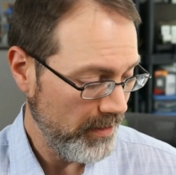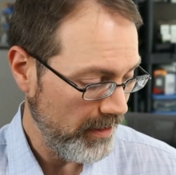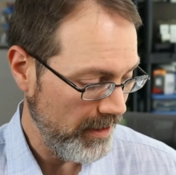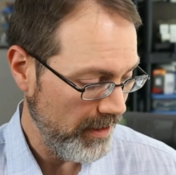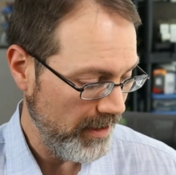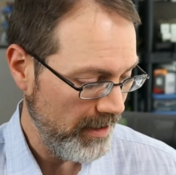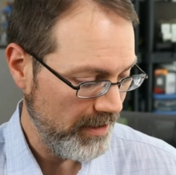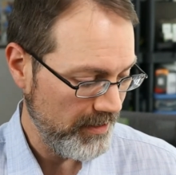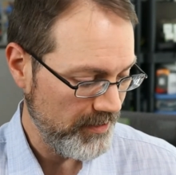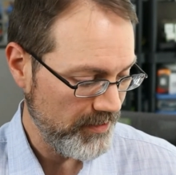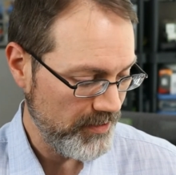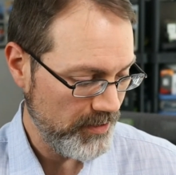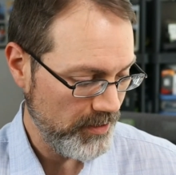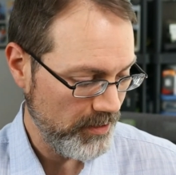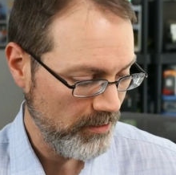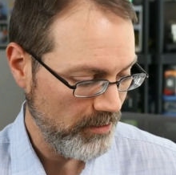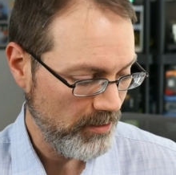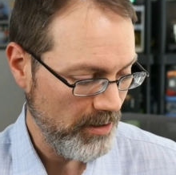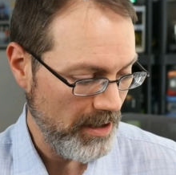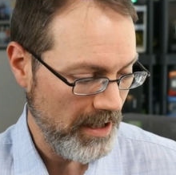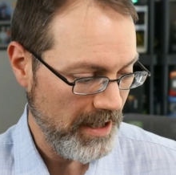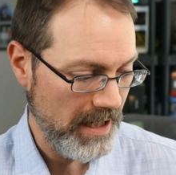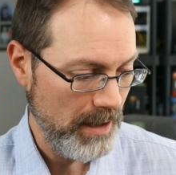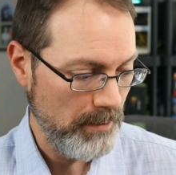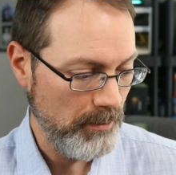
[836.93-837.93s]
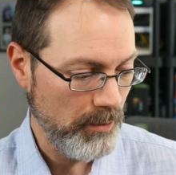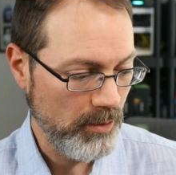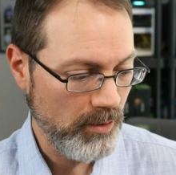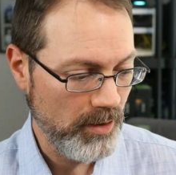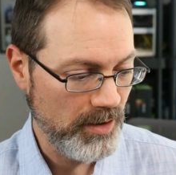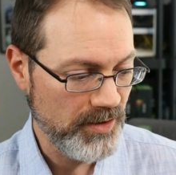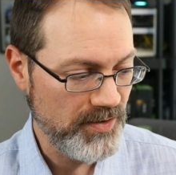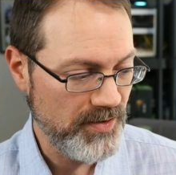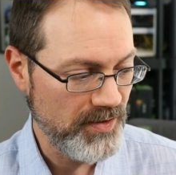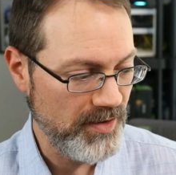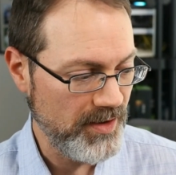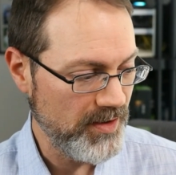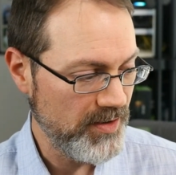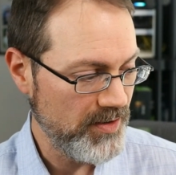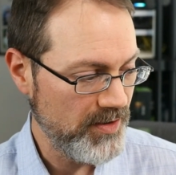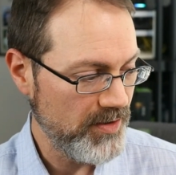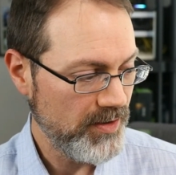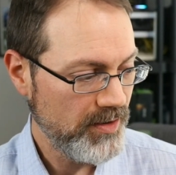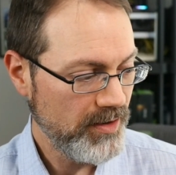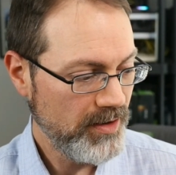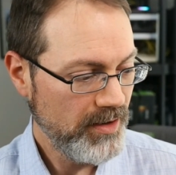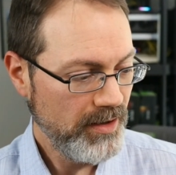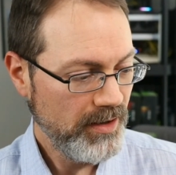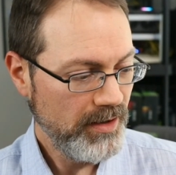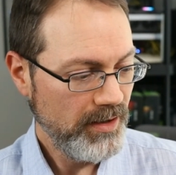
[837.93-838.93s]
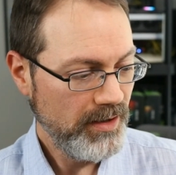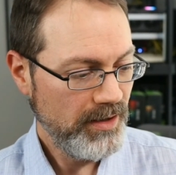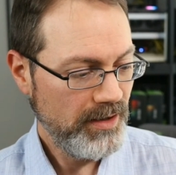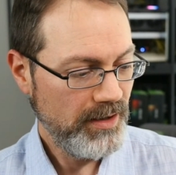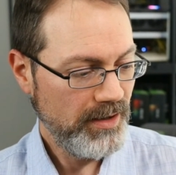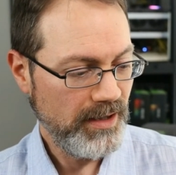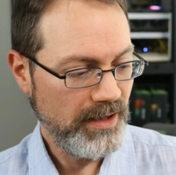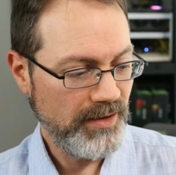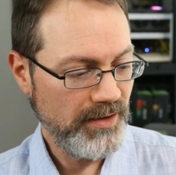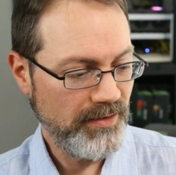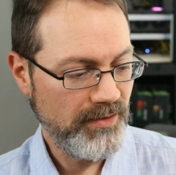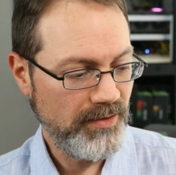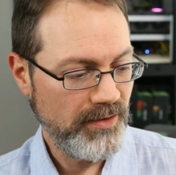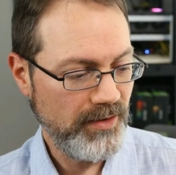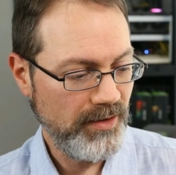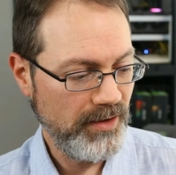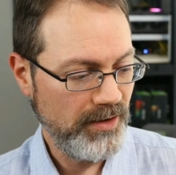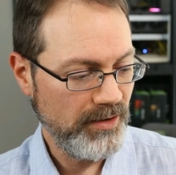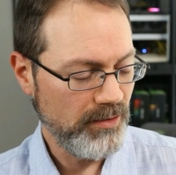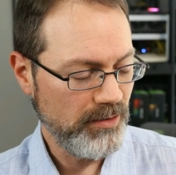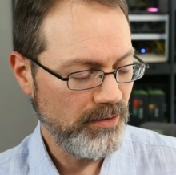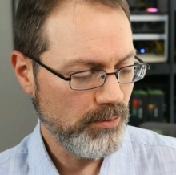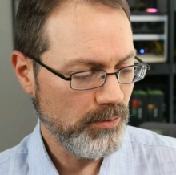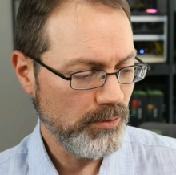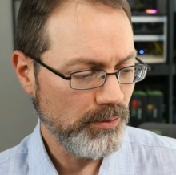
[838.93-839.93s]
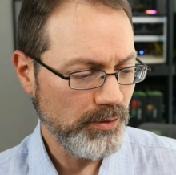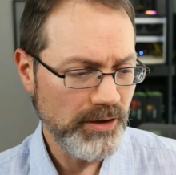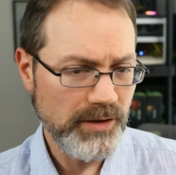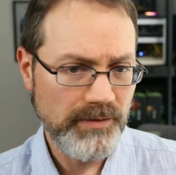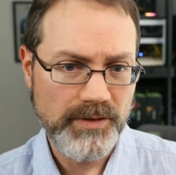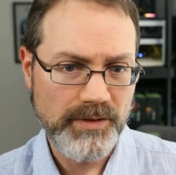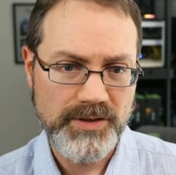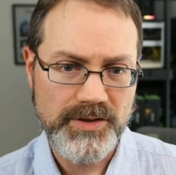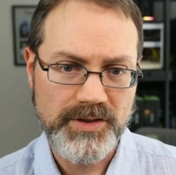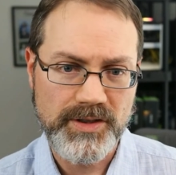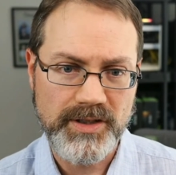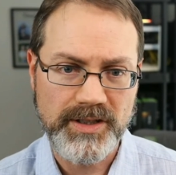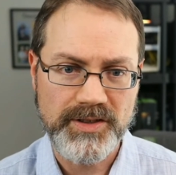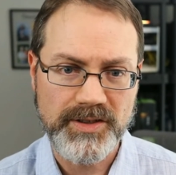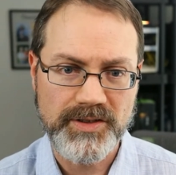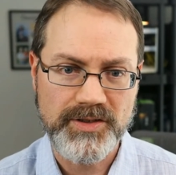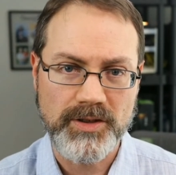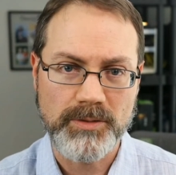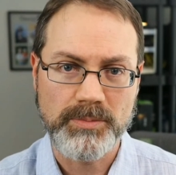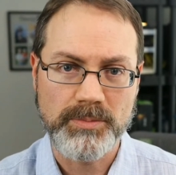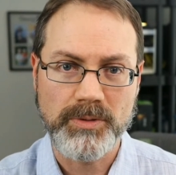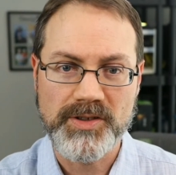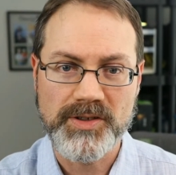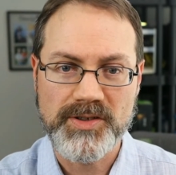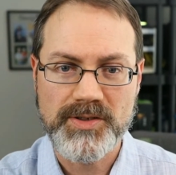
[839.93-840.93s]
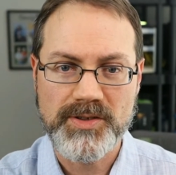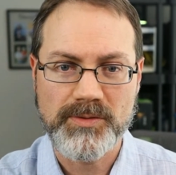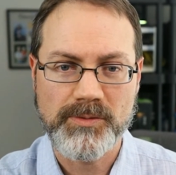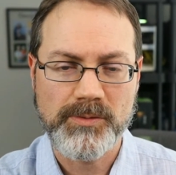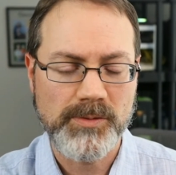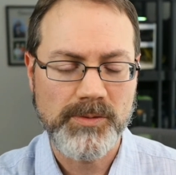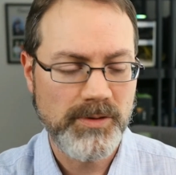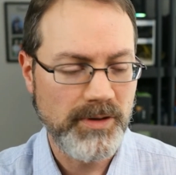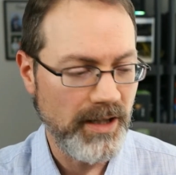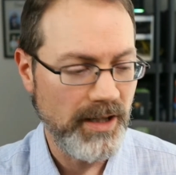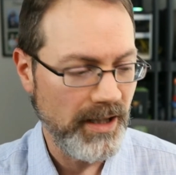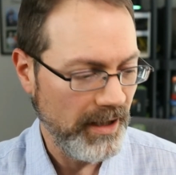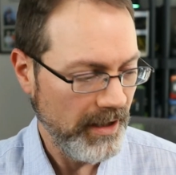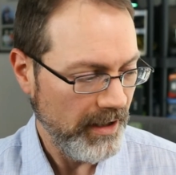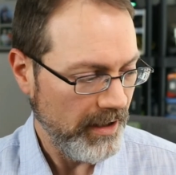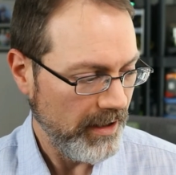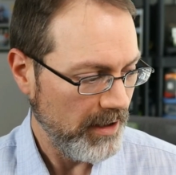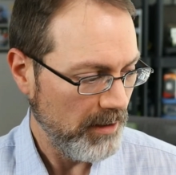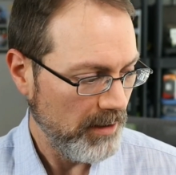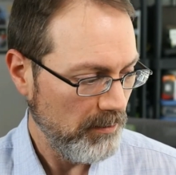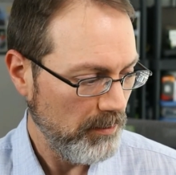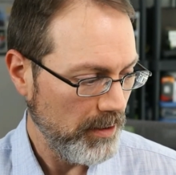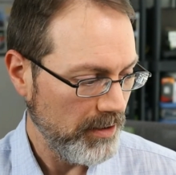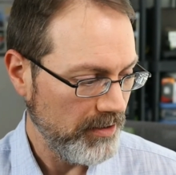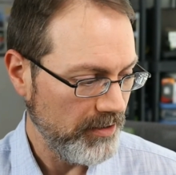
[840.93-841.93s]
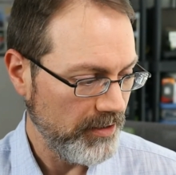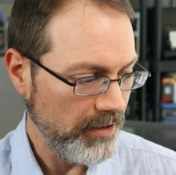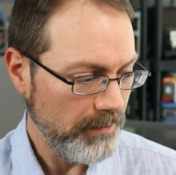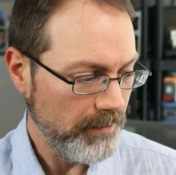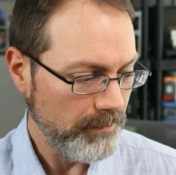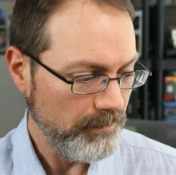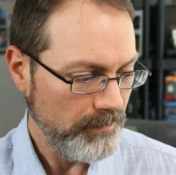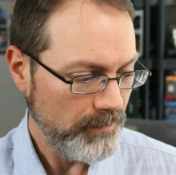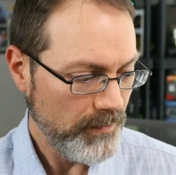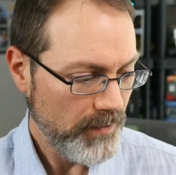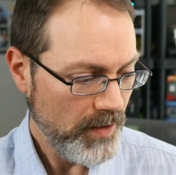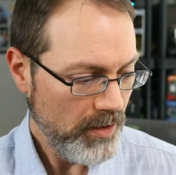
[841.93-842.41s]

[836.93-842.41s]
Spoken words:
and so I came across this at the local university surplus store and I picked it up.